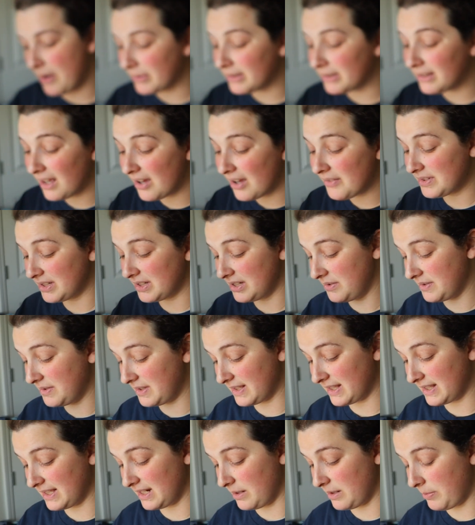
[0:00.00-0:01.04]
would love to use
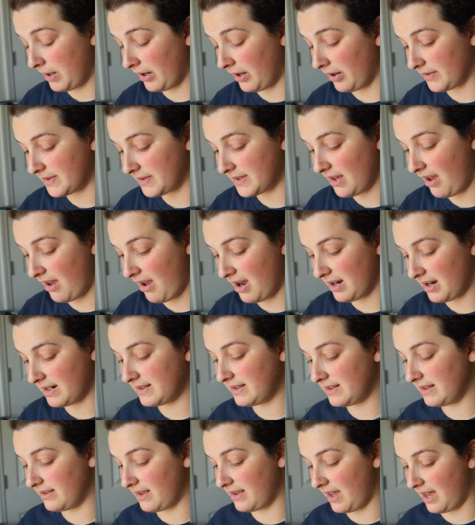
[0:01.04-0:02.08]
this in a pair of
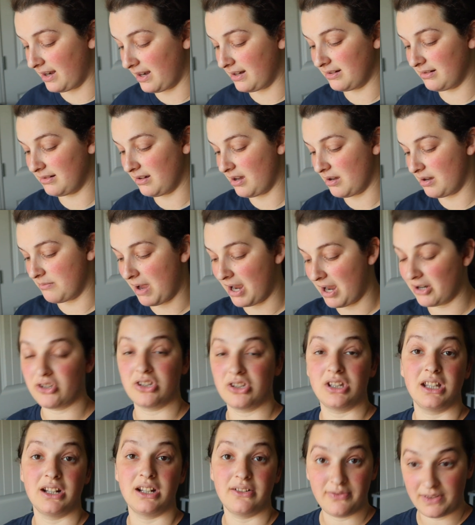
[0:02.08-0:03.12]
socks that I'm
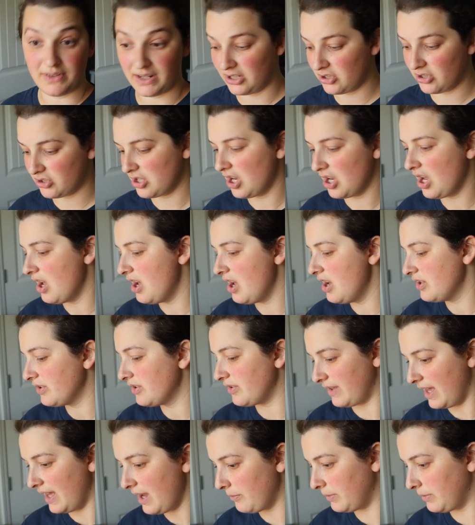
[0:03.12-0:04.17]
actually going to finish.
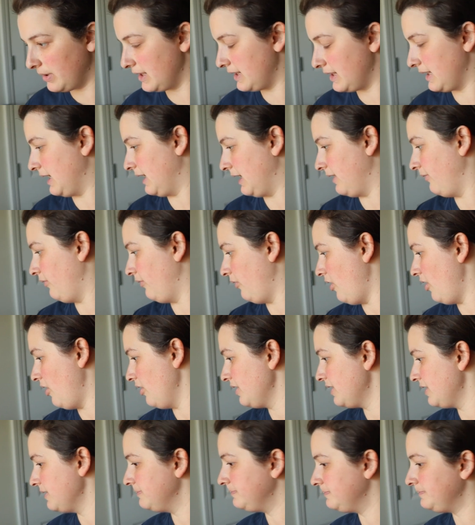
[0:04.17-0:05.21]
So that one is getting
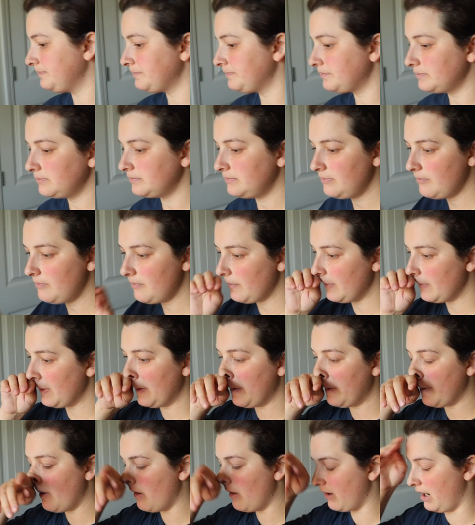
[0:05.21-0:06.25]
frogged.
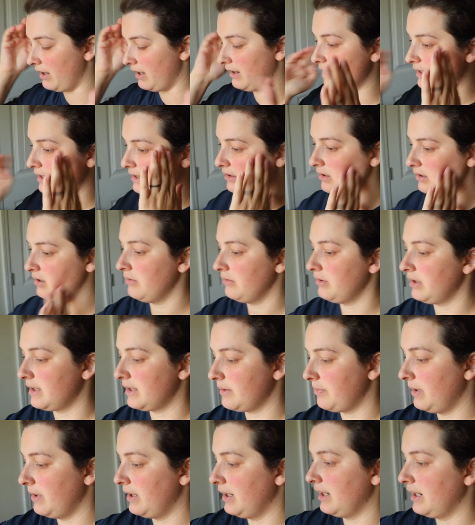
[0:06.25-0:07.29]
Okay, let's look at
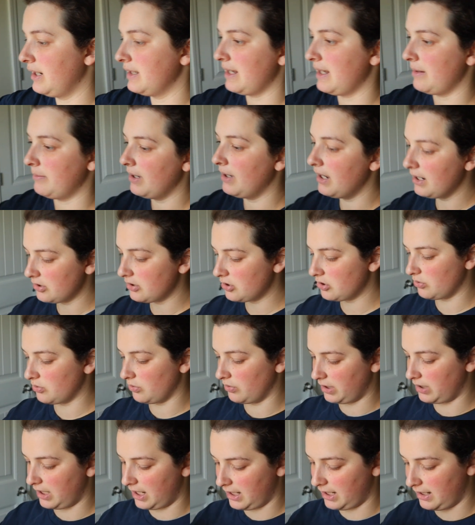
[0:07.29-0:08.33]
this one because I'm not sure
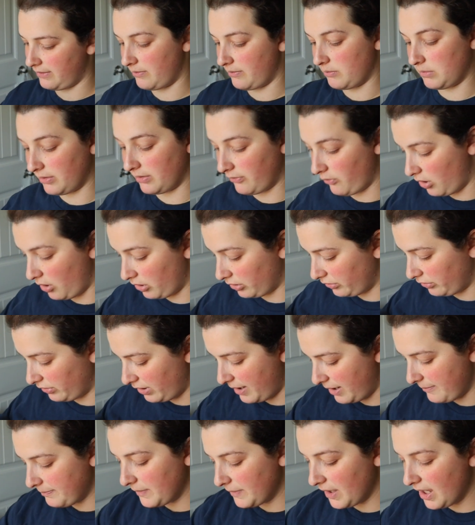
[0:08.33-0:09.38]
yet if I'm going to frog it or not.